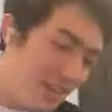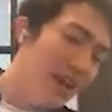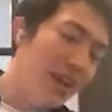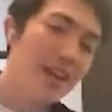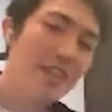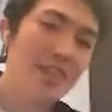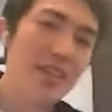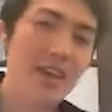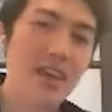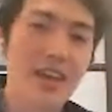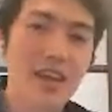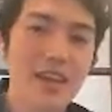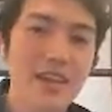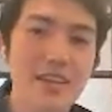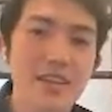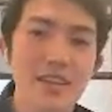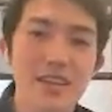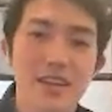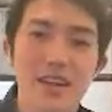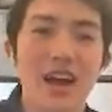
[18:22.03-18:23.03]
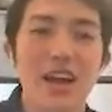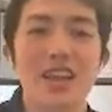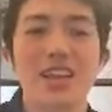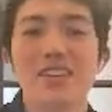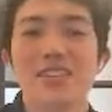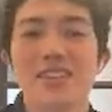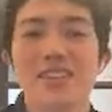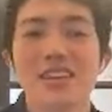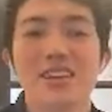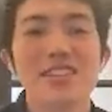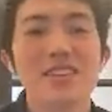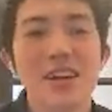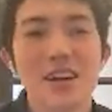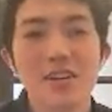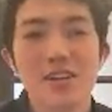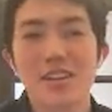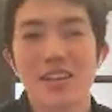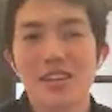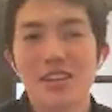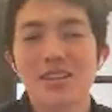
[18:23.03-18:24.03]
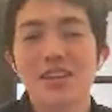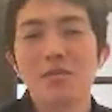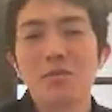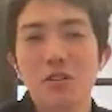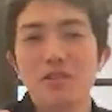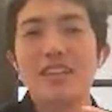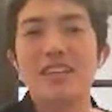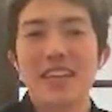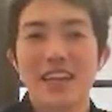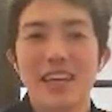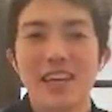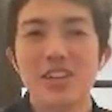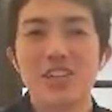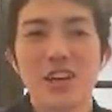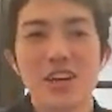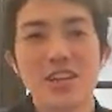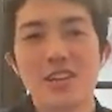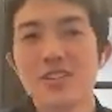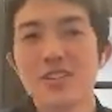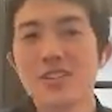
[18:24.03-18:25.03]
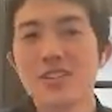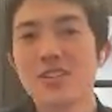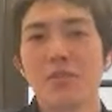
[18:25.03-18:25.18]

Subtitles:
And then I guess that's like more of a data challenge.